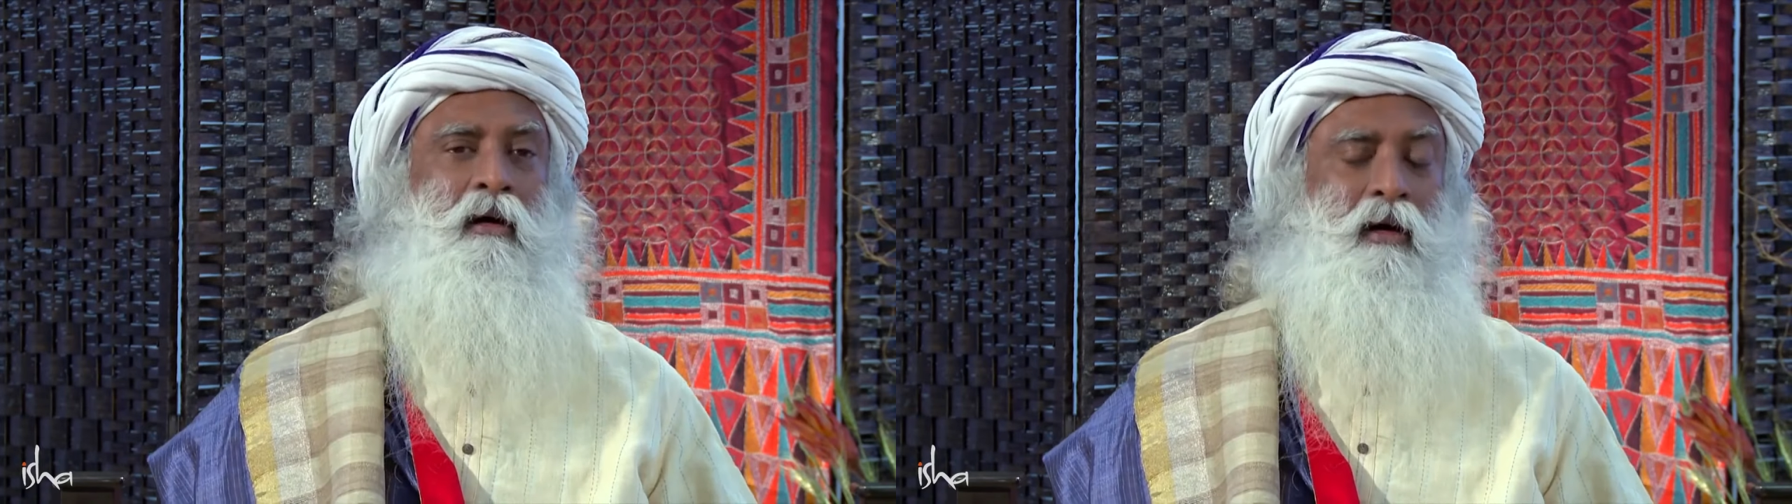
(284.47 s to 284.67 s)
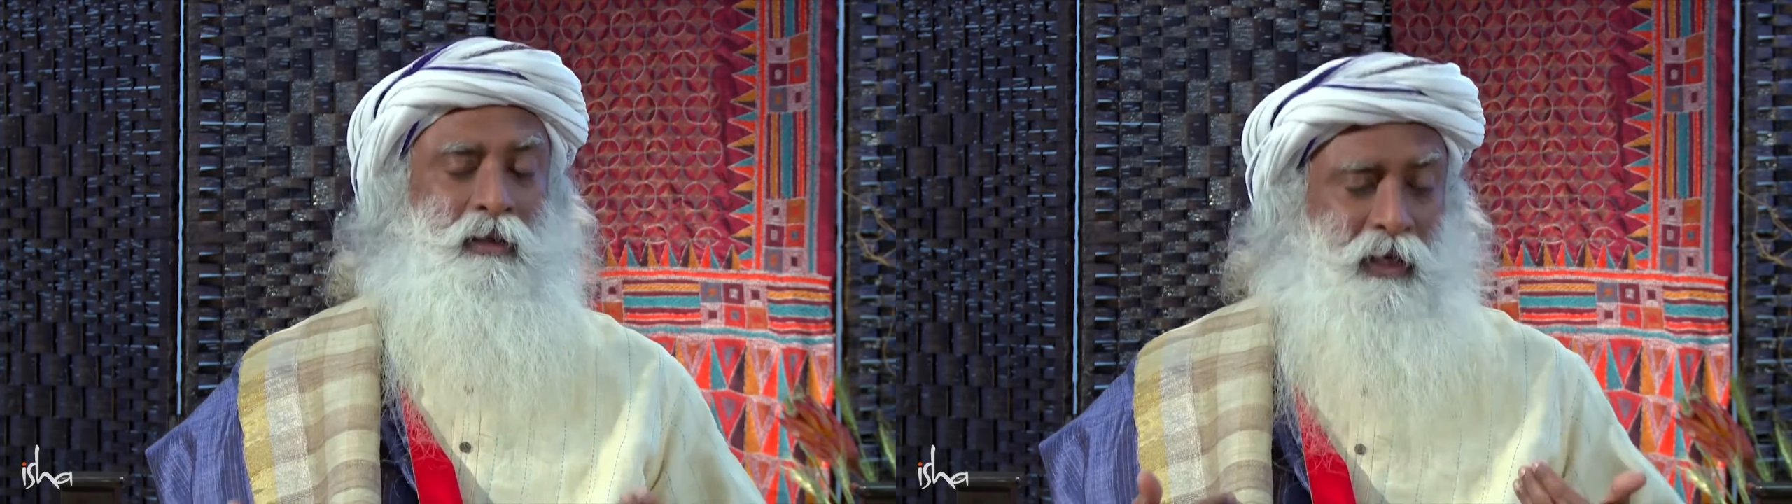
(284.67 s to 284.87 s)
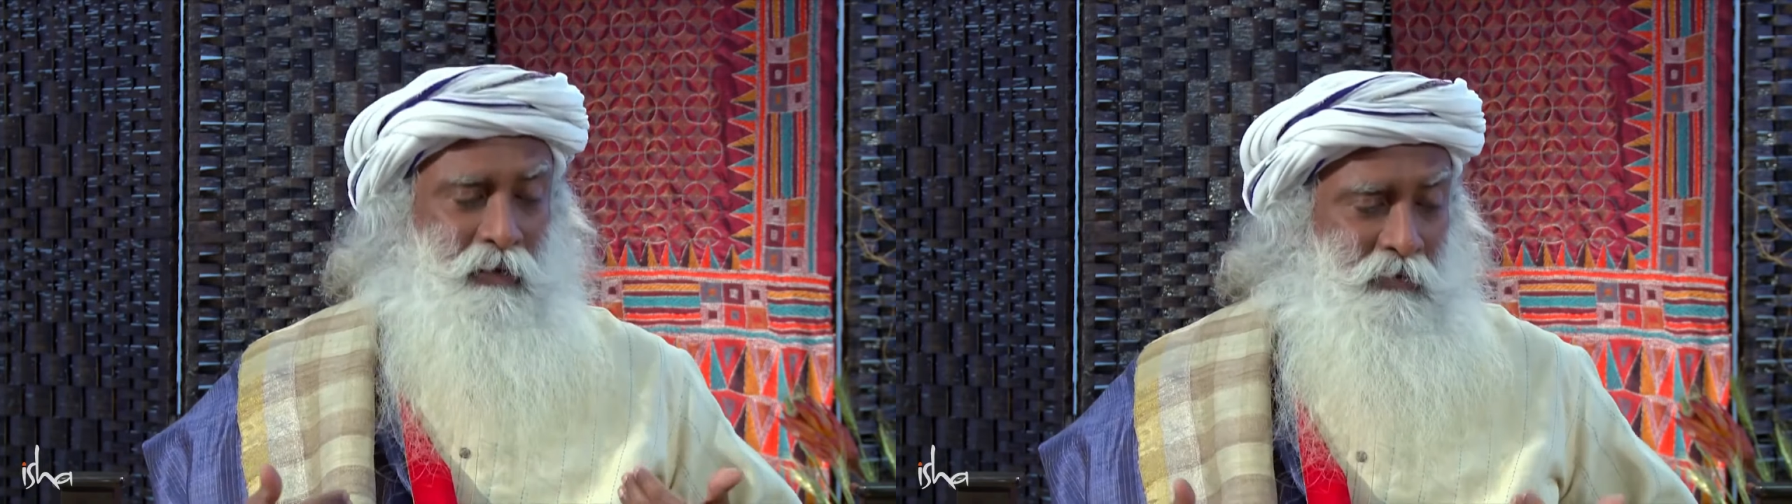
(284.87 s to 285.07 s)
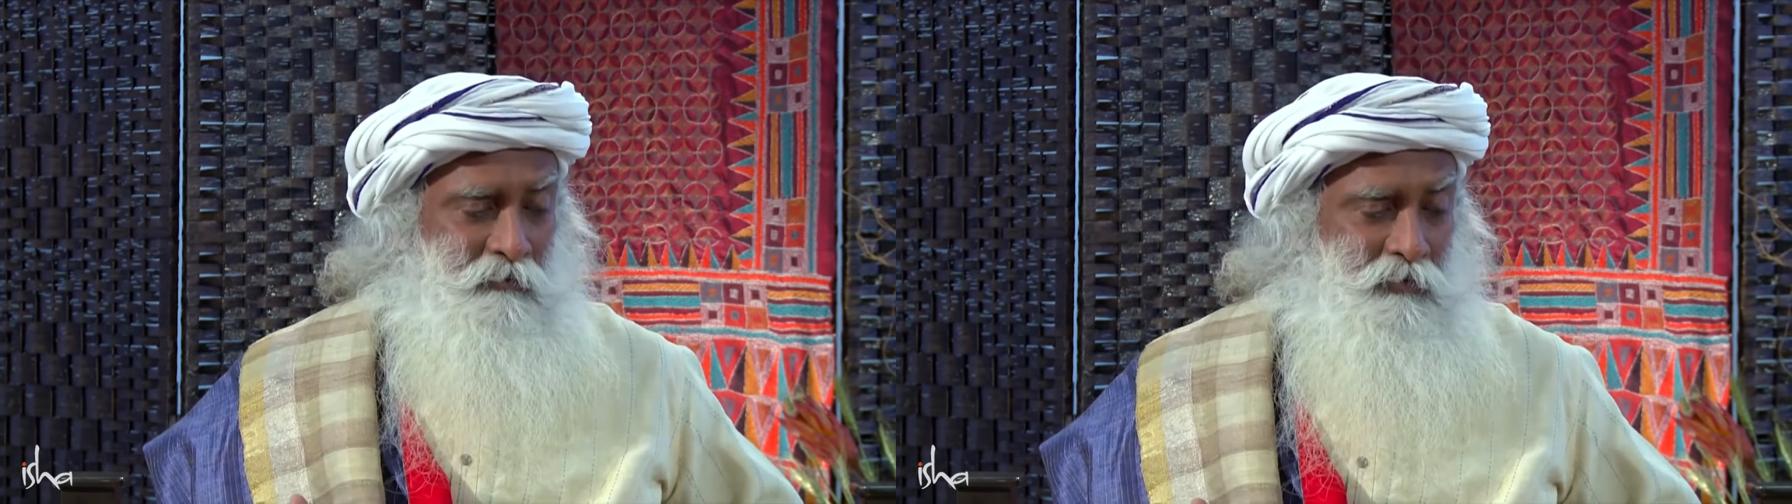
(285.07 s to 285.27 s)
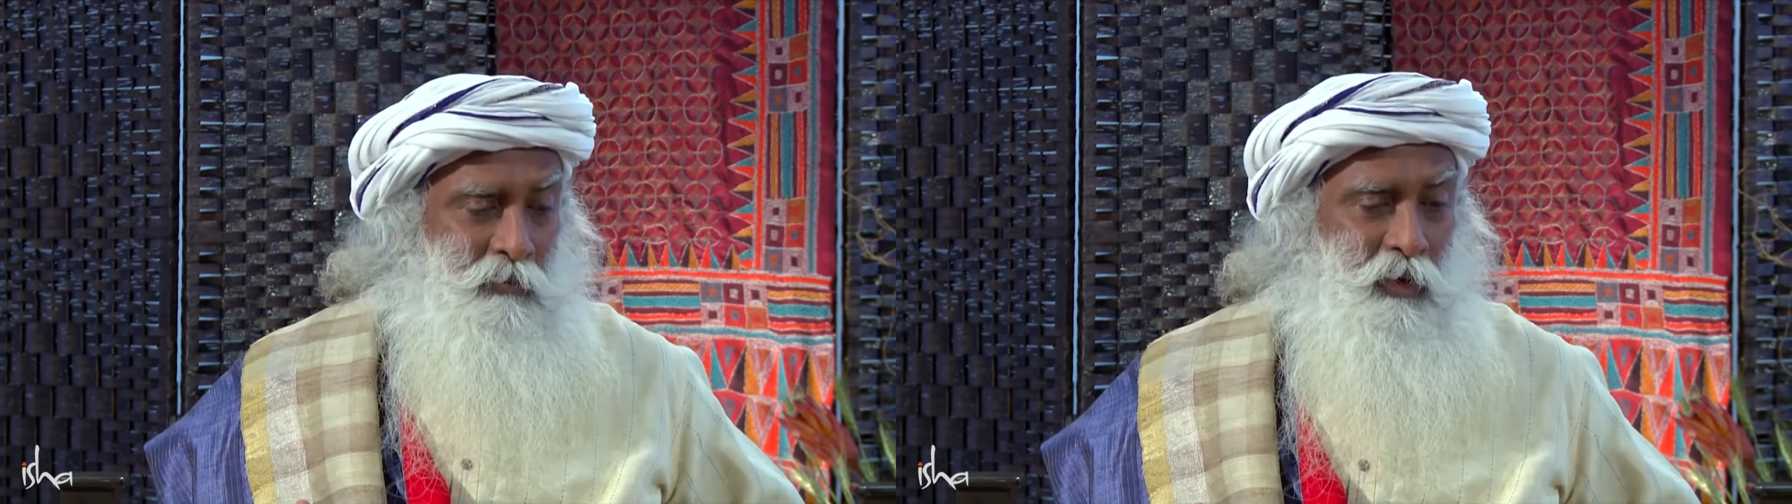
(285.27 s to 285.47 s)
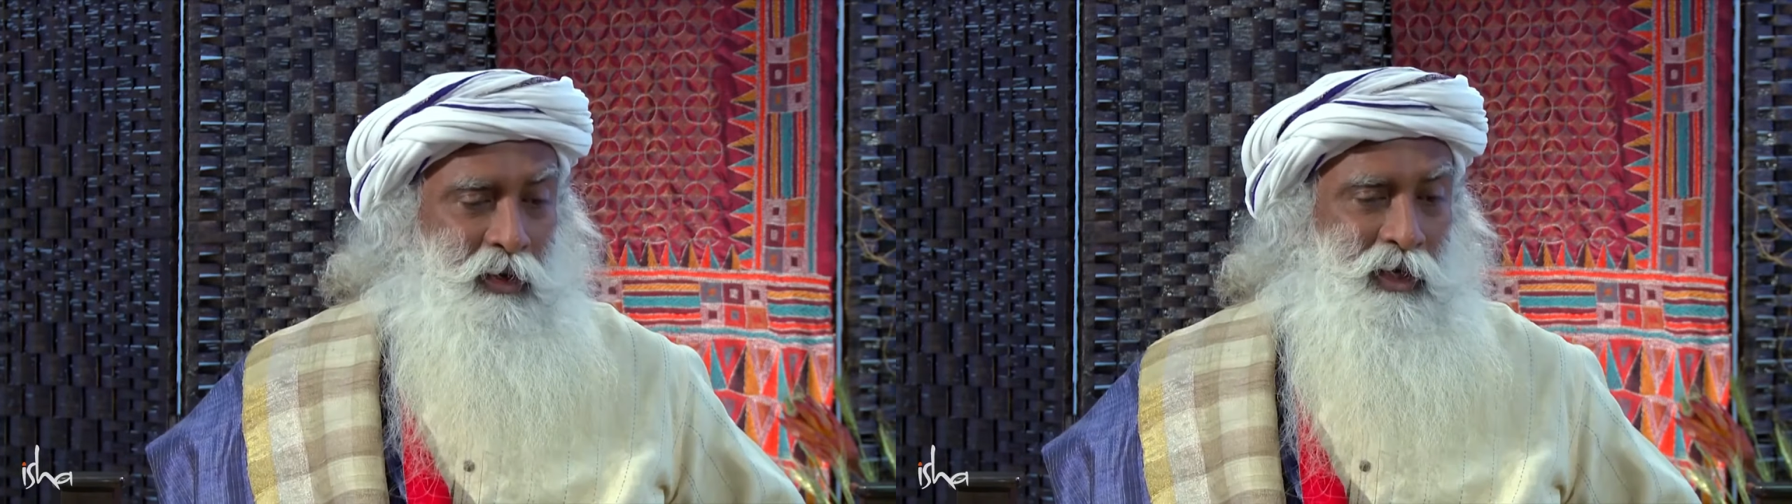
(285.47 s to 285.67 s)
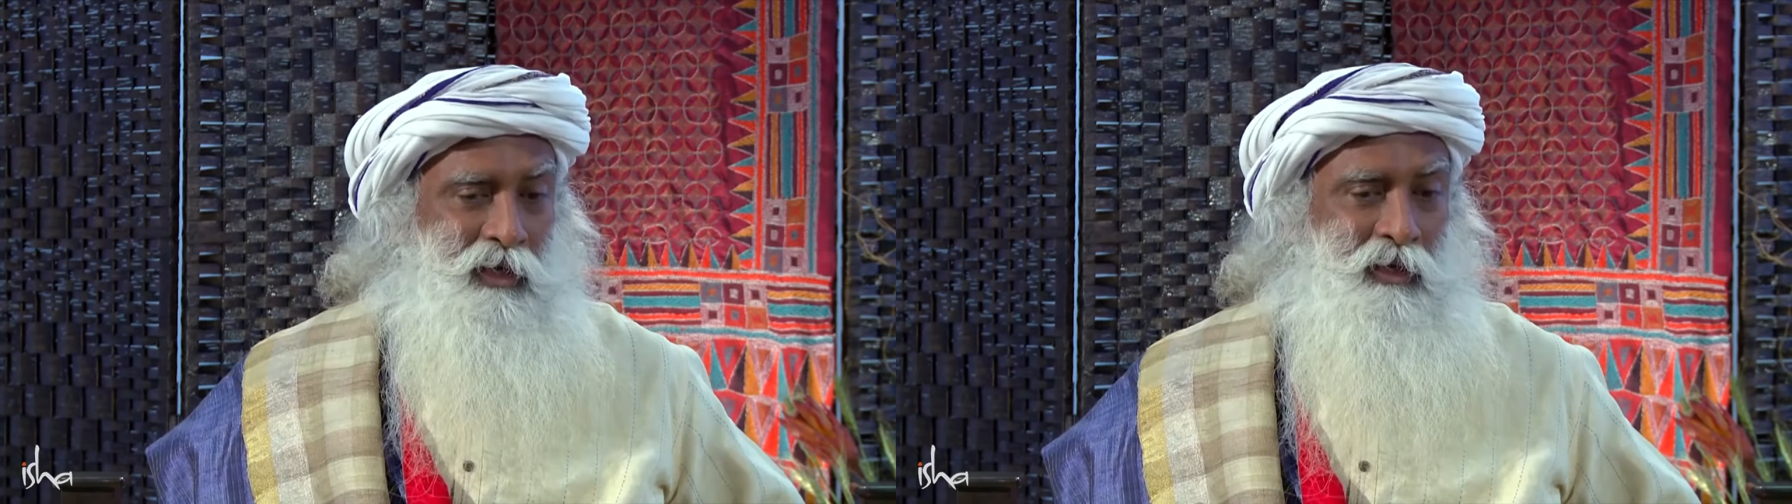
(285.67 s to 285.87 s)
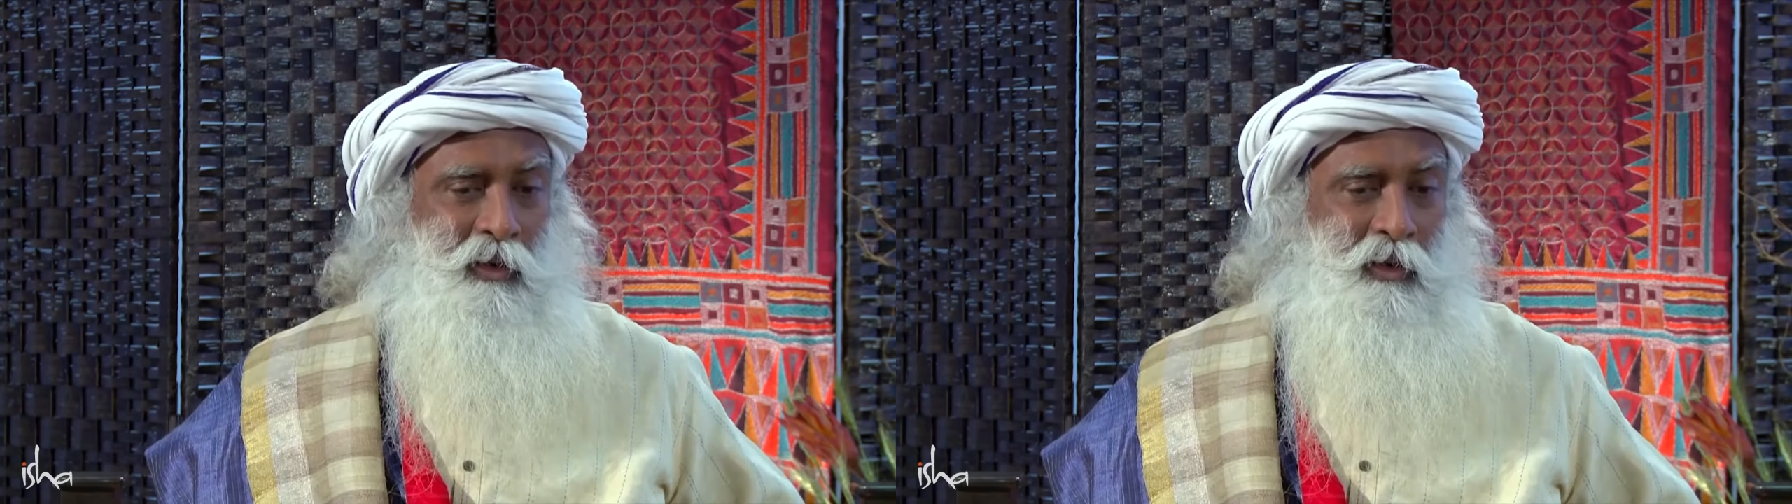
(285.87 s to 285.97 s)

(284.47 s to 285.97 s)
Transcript: On the level of your body,